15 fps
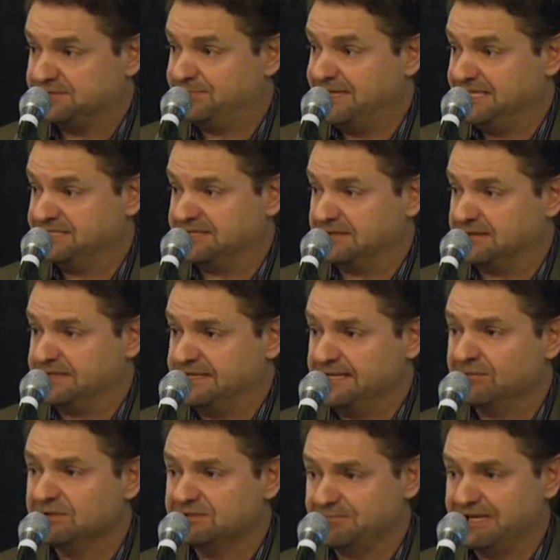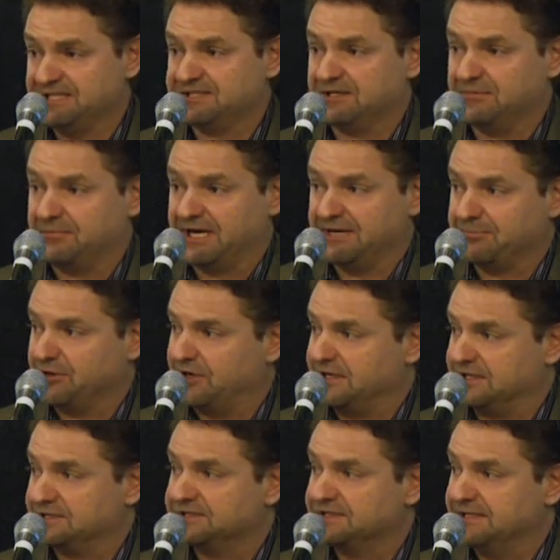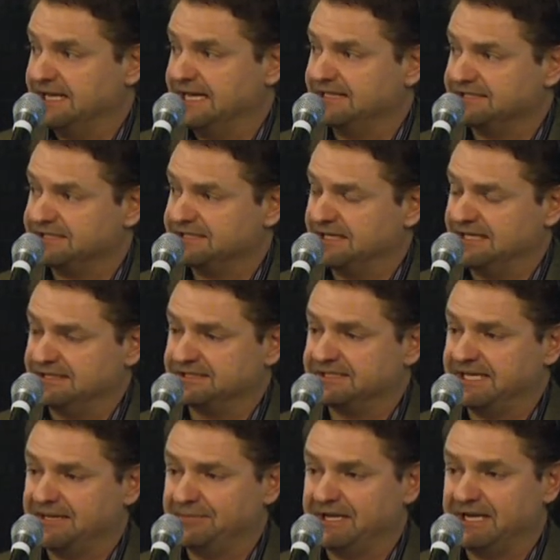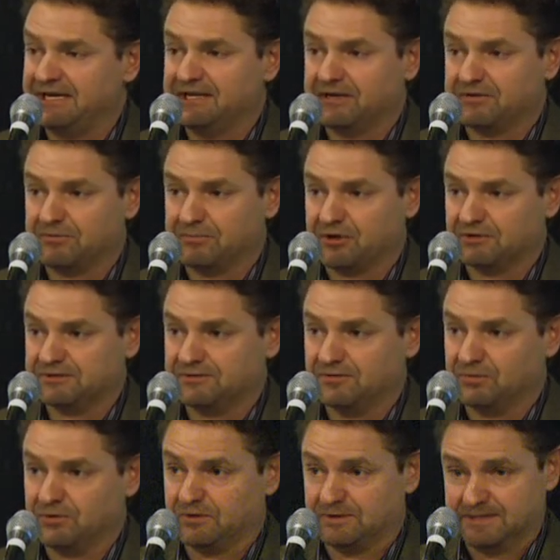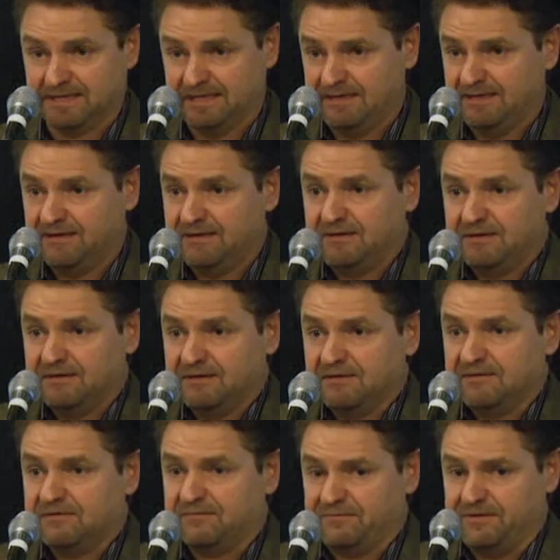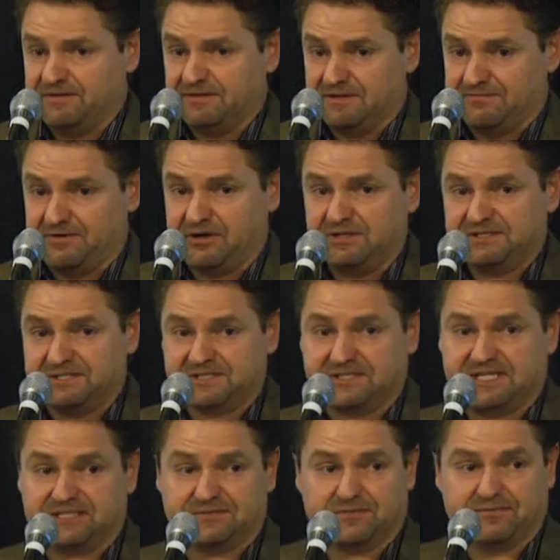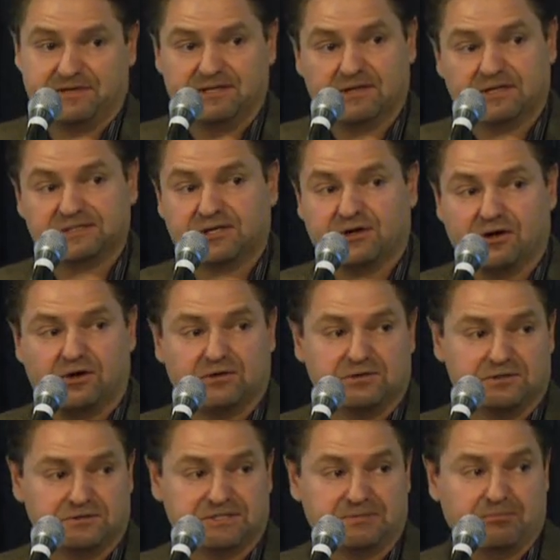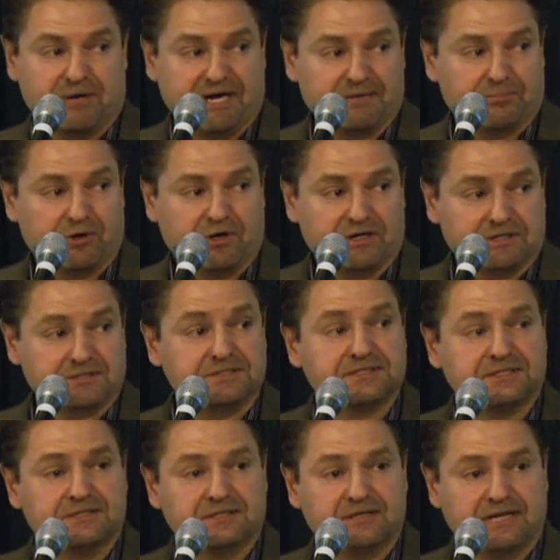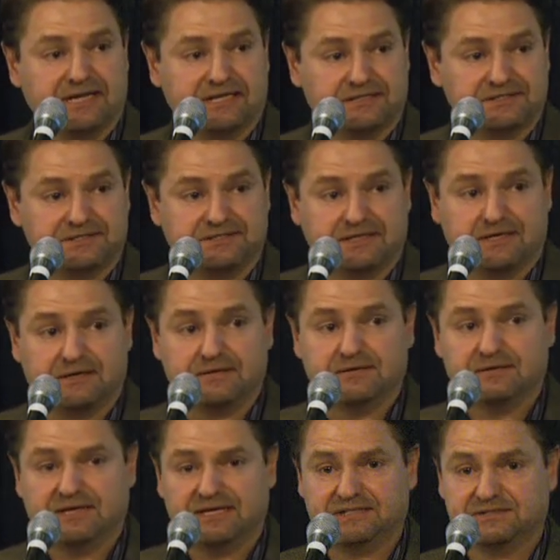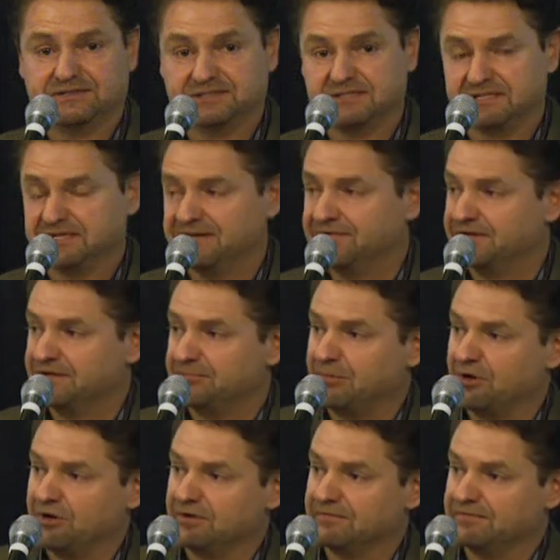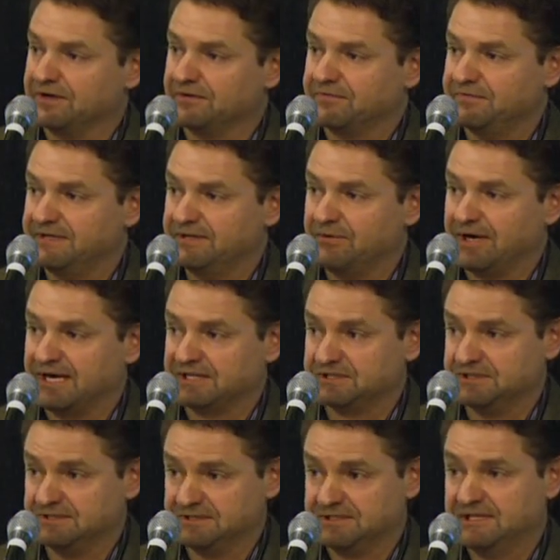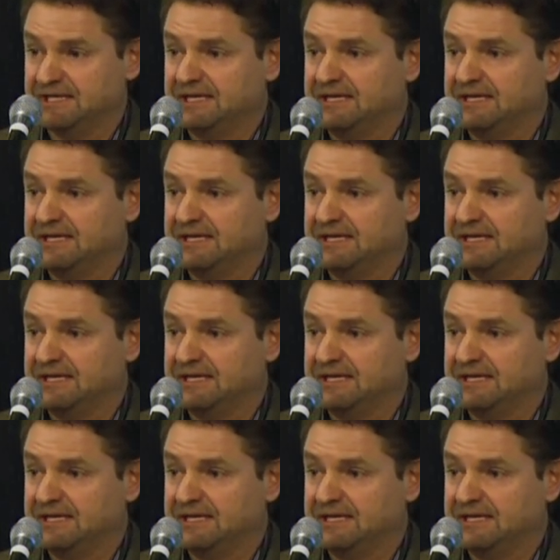basically, it was based on byproducts, and same in any other parts of the world. The very successful feedlots are all using byproducts as a significant part of their feed rations.